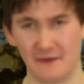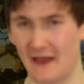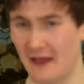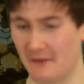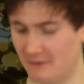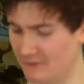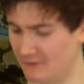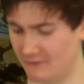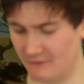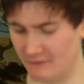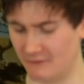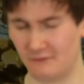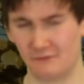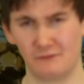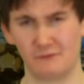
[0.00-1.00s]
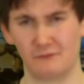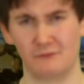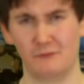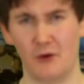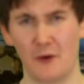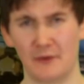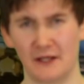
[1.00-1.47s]
they're
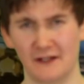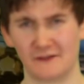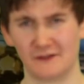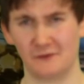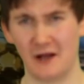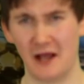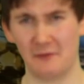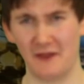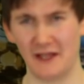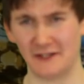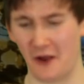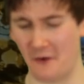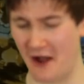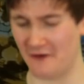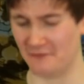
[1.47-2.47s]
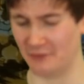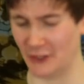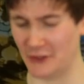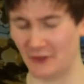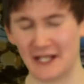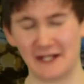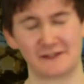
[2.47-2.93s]
popular somewhere, but they don't have
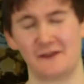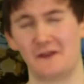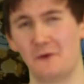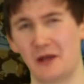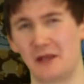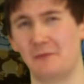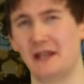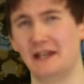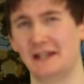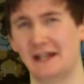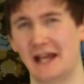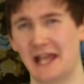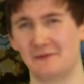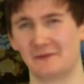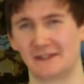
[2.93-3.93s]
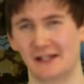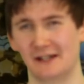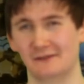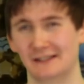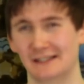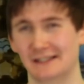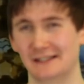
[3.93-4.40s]
blue links on their Wikipedia name,
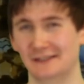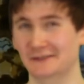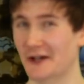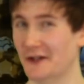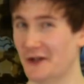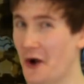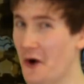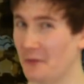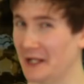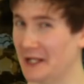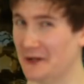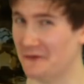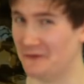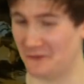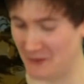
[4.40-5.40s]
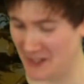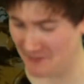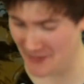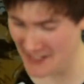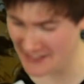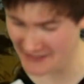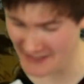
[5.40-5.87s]
so not notably enough for
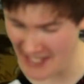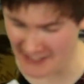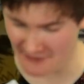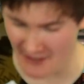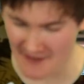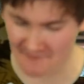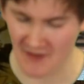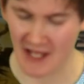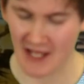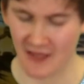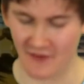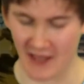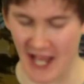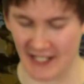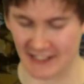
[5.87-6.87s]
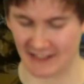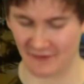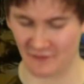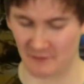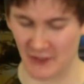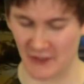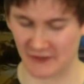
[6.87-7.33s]
Wikipedia. Anyway, they added that
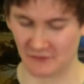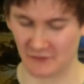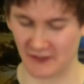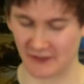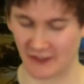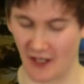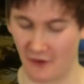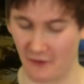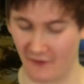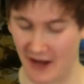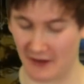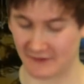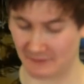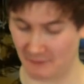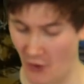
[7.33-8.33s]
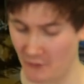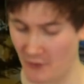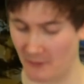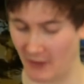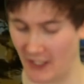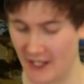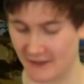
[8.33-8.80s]
if a person were to go and ask
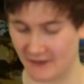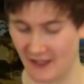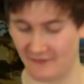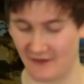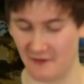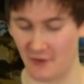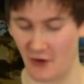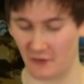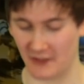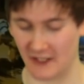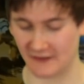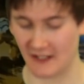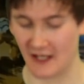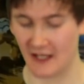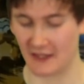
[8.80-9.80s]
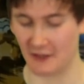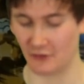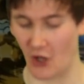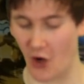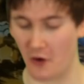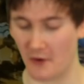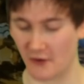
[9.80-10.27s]
Pokemon players their favourite Pokemon is, they
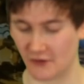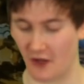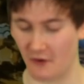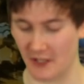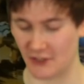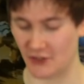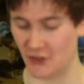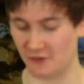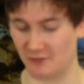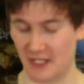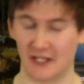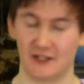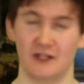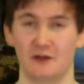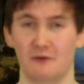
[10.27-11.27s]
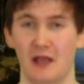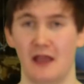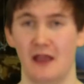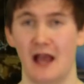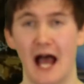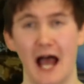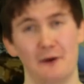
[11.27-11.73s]
would almost always choose Pikachu.
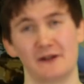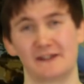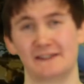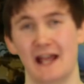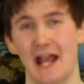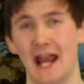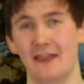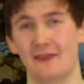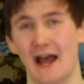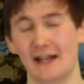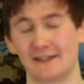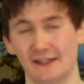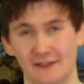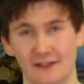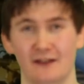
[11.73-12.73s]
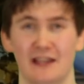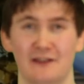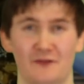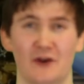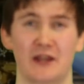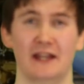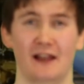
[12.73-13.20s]
I would say that's a dirty
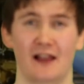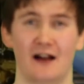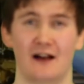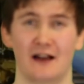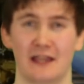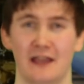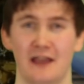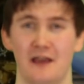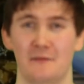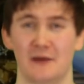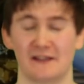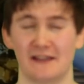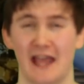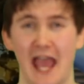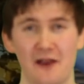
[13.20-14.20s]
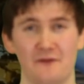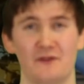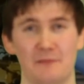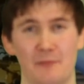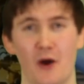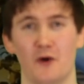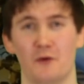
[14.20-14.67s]
fucking lie, because
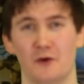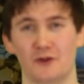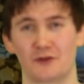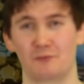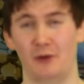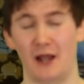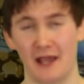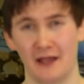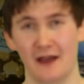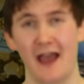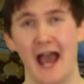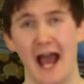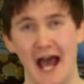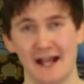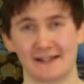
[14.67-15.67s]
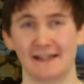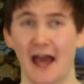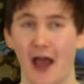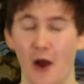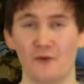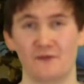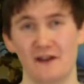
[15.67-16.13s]
every Pokemon player has
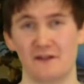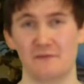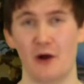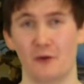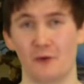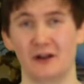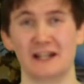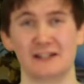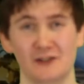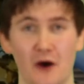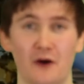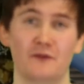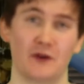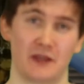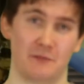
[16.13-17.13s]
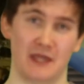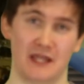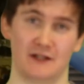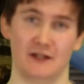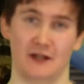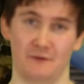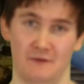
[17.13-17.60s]
their own favourite Pokemon, and it's not fucking
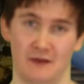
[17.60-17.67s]
Pikachu.